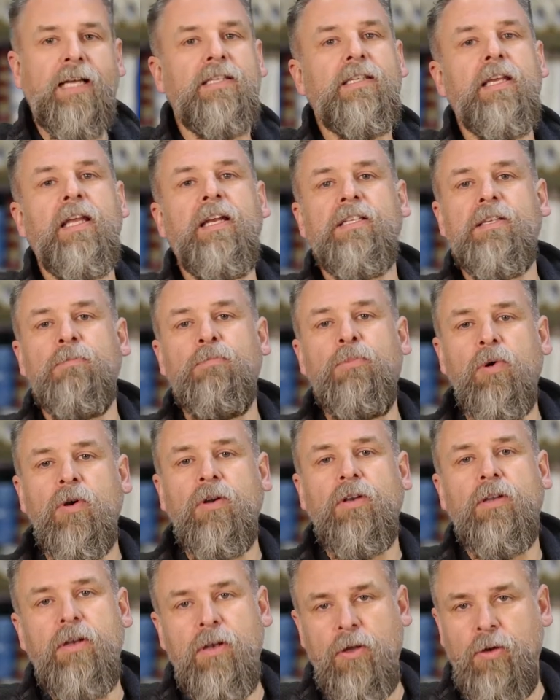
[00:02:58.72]
I said, it's
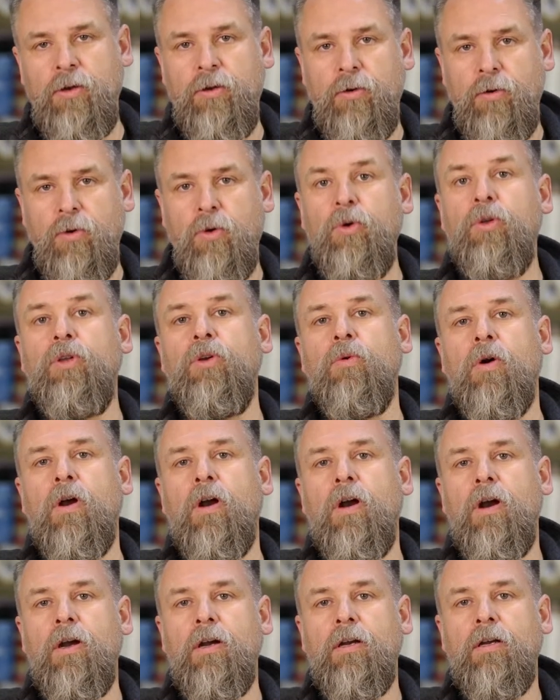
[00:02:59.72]
important to know who you
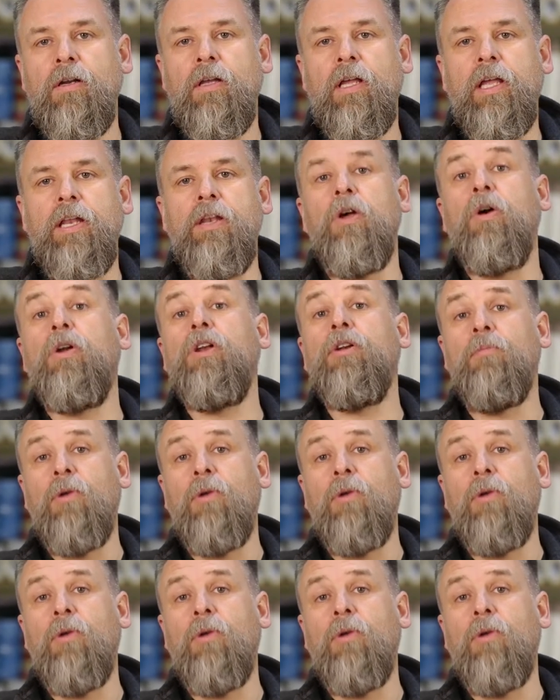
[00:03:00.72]
are and know your